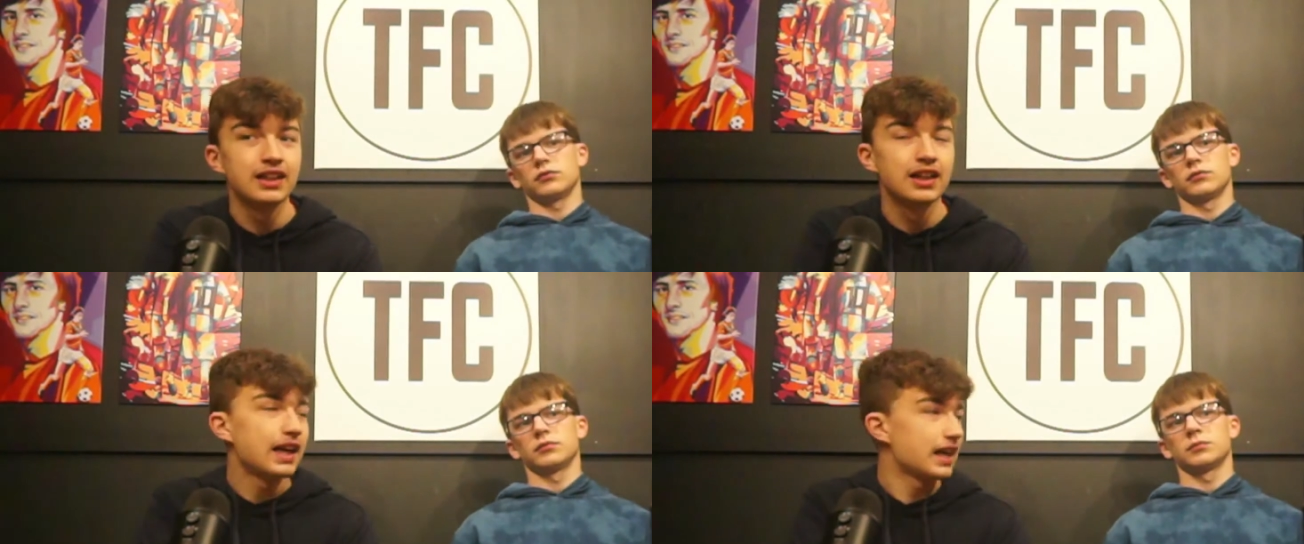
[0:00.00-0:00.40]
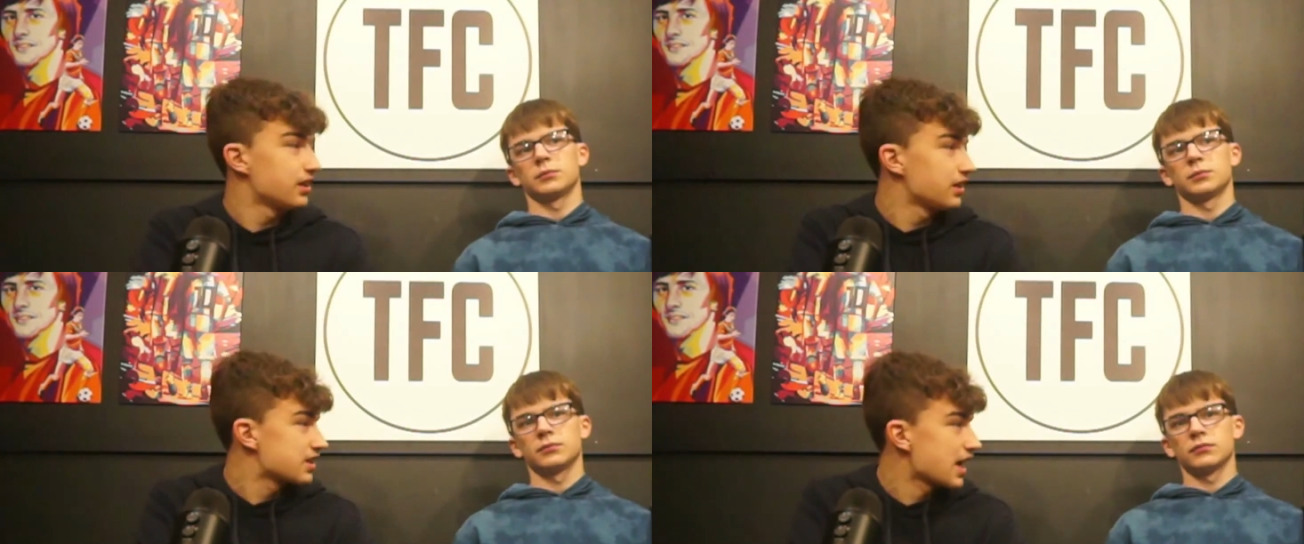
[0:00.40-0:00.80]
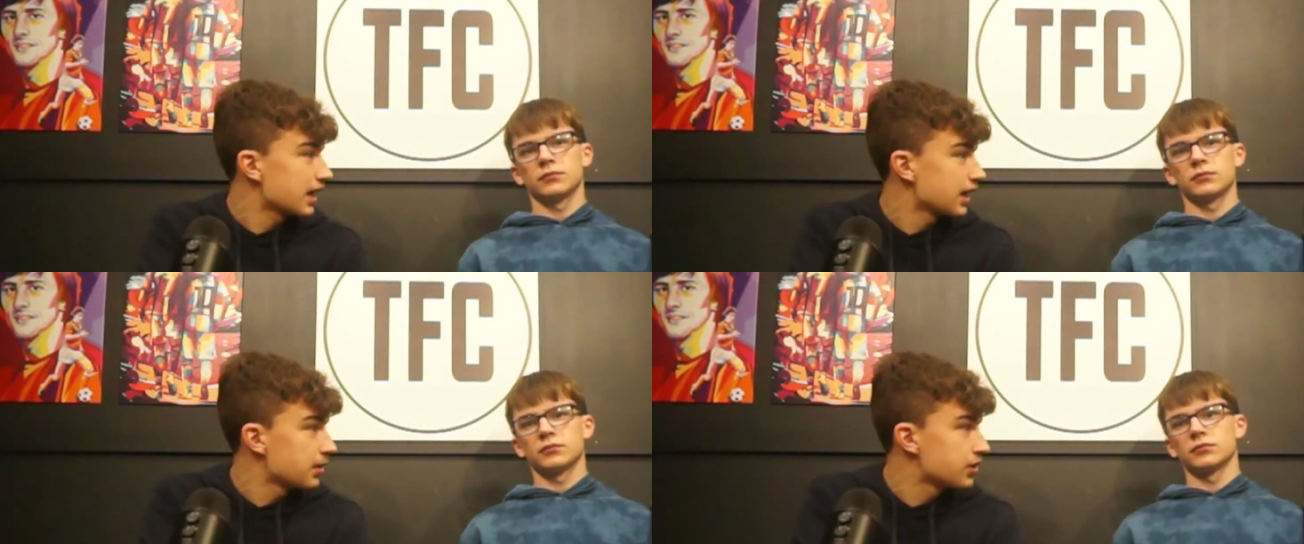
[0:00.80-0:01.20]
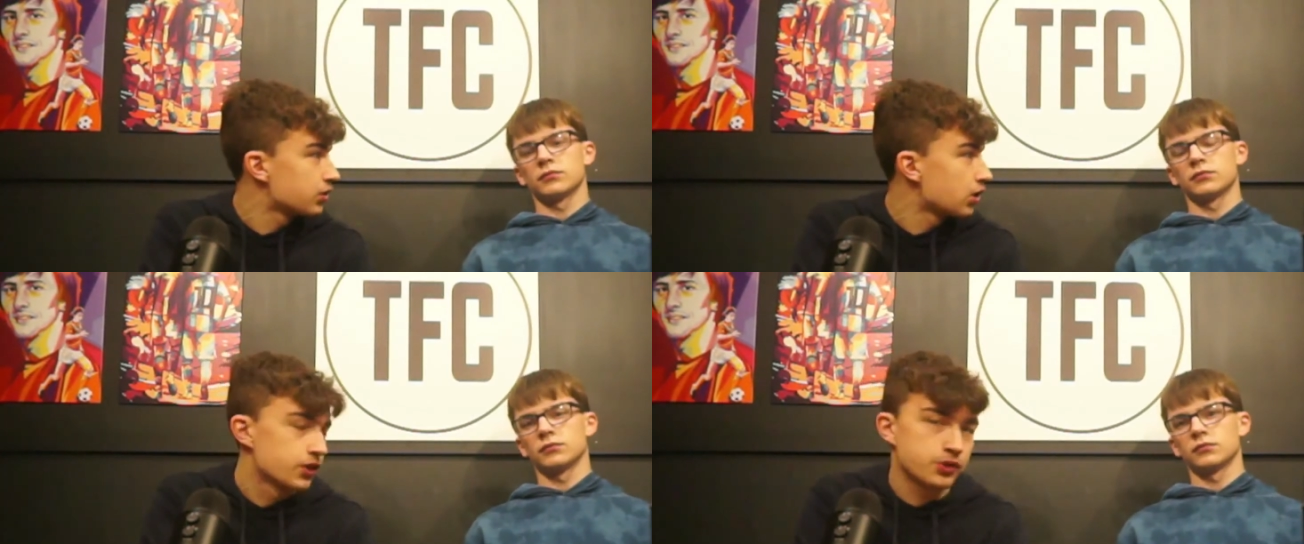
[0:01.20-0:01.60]
Speaker 1: in the attacking mid role
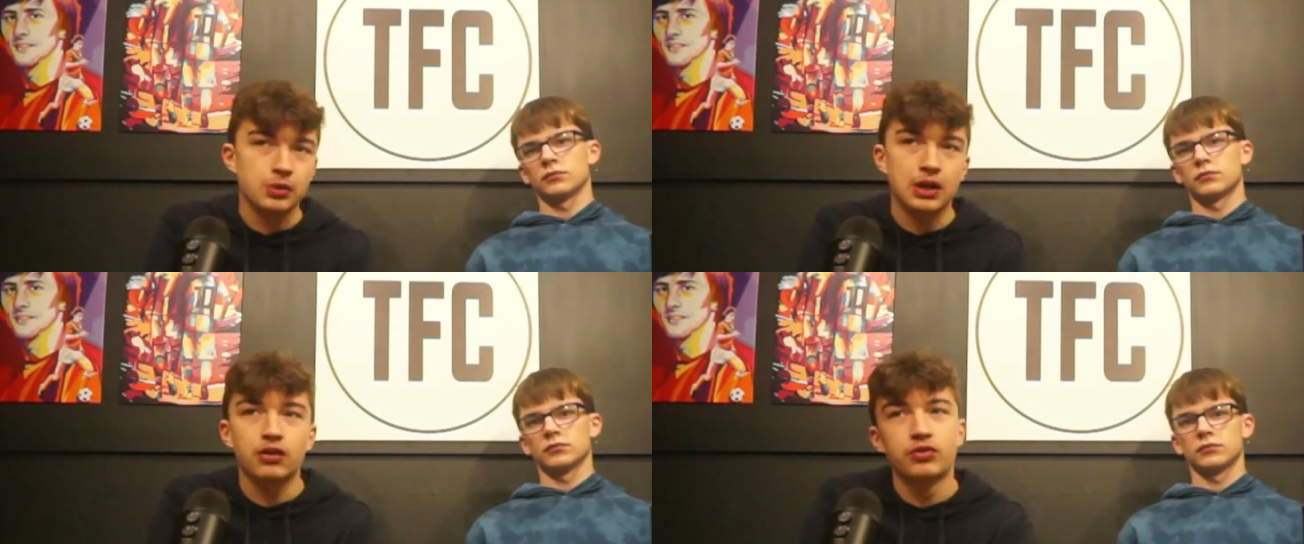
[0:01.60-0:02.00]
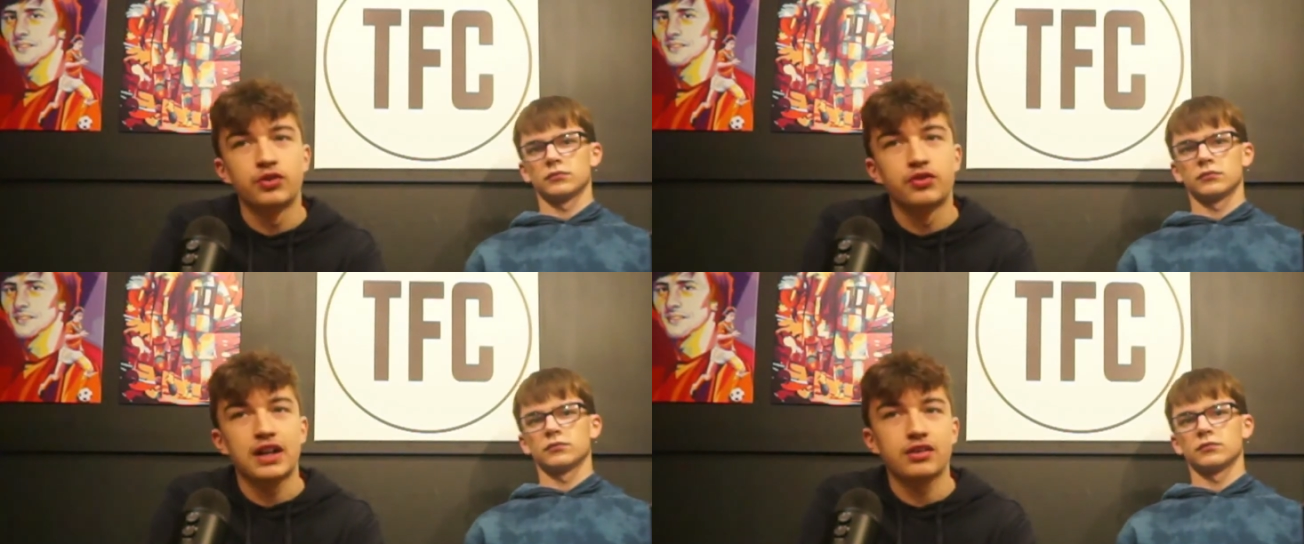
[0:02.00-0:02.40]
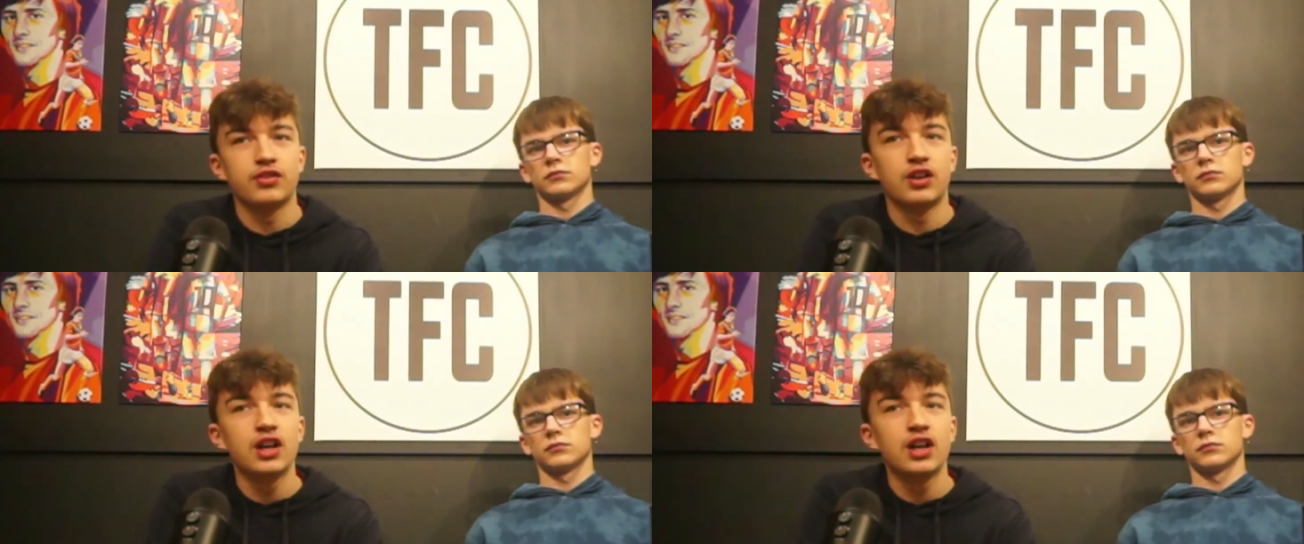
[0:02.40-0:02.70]
as well for Frankfurt.